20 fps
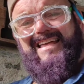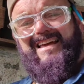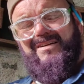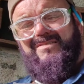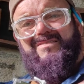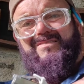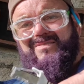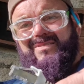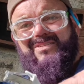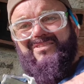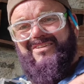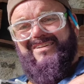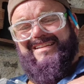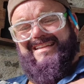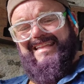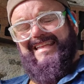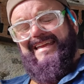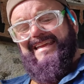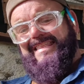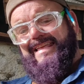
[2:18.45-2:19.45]
No, we're not
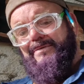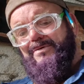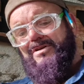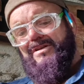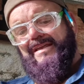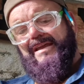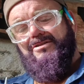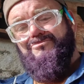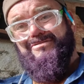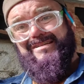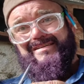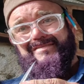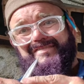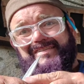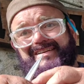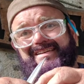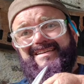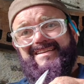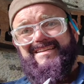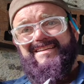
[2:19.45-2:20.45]
going to need that. We're going to get rid
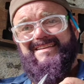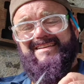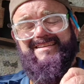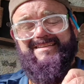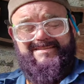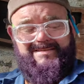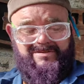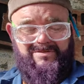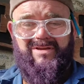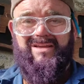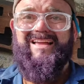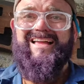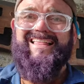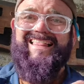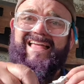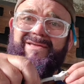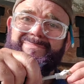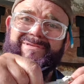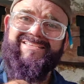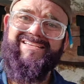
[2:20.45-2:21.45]
of it. So
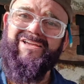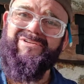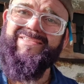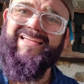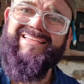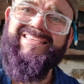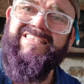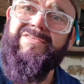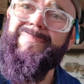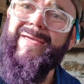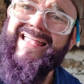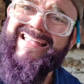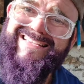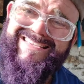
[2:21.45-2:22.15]
allow me to go down to the